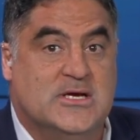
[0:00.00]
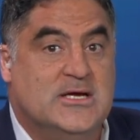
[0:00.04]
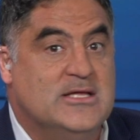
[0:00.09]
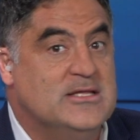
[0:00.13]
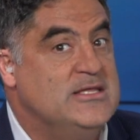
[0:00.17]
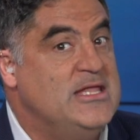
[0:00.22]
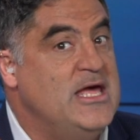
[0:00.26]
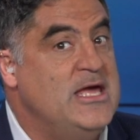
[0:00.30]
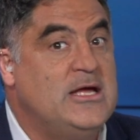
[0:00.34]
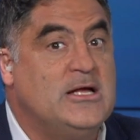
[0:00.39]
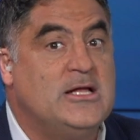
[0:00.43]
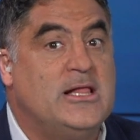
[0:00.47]

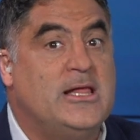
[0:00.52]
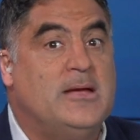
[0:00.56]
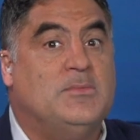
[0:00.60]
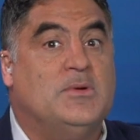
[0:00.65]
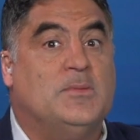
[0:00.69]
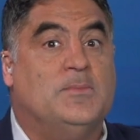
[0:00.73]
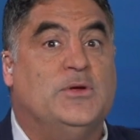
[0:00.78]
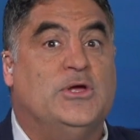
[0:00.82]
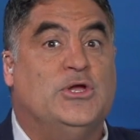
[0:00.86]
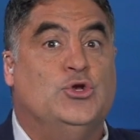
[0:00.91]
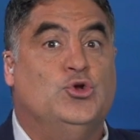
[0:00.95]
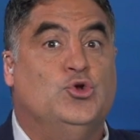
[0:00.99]
They claim to
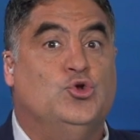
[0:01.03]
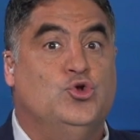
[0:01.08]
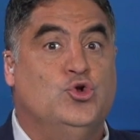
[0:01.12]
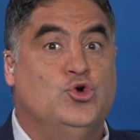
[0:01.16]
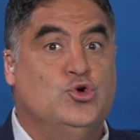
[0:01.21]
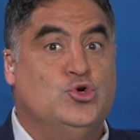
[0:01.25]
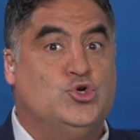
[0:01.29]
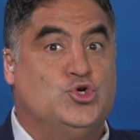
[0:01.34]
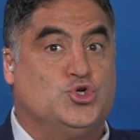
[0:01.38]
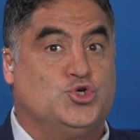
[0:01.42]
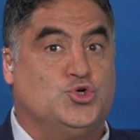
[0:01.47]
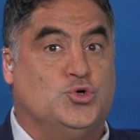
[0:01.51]
be
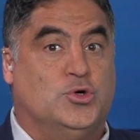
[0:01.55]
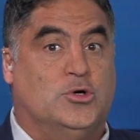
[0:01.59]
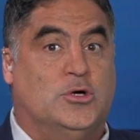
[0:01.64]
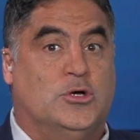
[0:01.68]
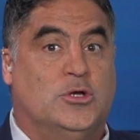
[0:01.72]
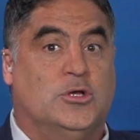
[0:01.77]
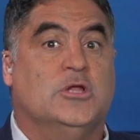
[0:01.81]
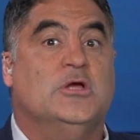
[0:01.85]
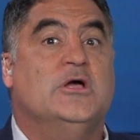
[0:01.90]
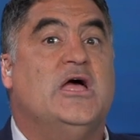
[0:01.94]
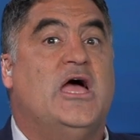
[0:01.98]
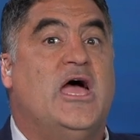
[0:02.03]

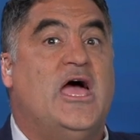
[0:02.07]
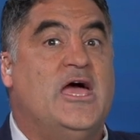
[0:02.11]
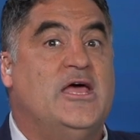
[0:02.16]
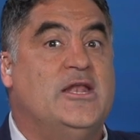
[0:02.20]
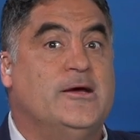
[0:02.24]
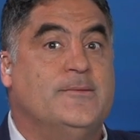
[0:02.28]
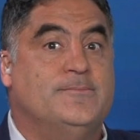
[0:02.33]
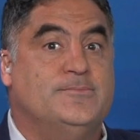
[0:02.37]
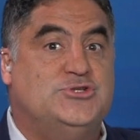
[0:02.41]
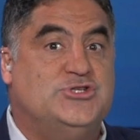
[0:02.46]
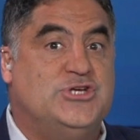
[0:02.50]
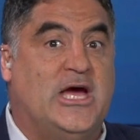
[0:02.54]
neutral and
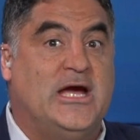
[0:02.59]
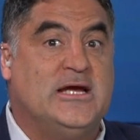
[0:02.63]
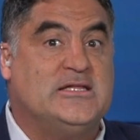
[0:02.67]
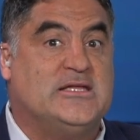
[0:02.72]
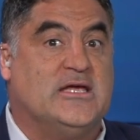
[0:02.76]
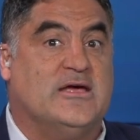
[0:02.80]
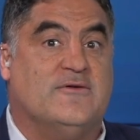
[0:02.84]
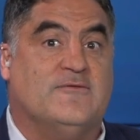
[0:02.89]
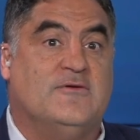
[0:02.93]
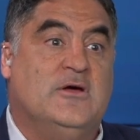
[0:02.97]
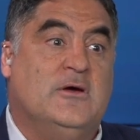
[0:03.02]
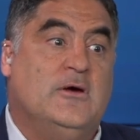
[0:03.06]

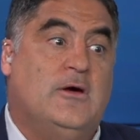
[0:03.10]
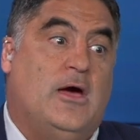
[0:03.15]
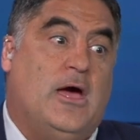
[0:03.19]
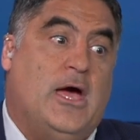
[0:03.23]
objective.